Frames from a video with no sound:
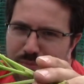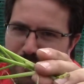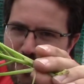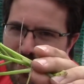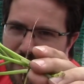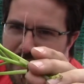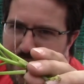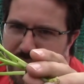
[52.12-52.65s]

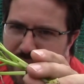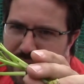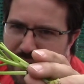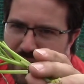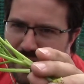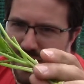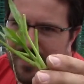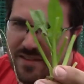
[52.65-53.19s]
They
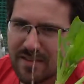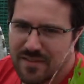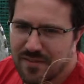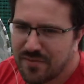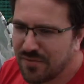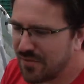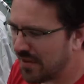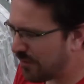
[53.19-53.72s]

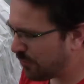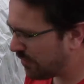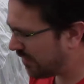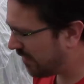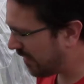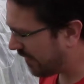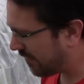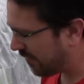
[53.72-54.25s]
really
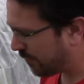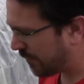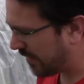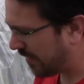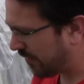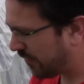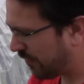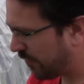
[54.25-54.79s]
like the
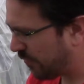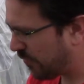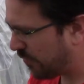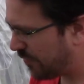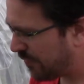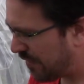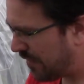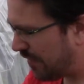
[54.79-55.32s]
spinach, so
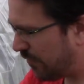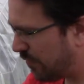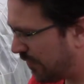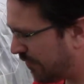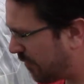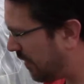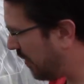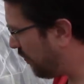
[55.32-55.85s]
you do have
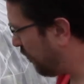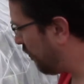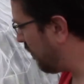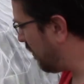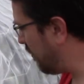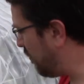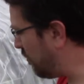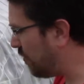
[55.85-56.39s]
to make sure
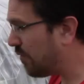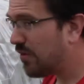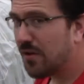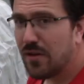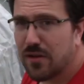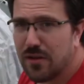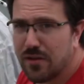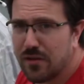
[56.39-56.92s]
that you
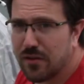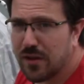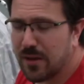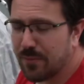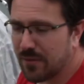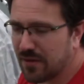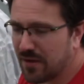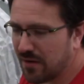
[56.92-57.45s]

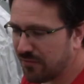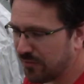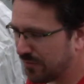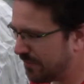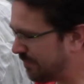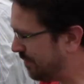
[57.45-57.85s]
keep it covered.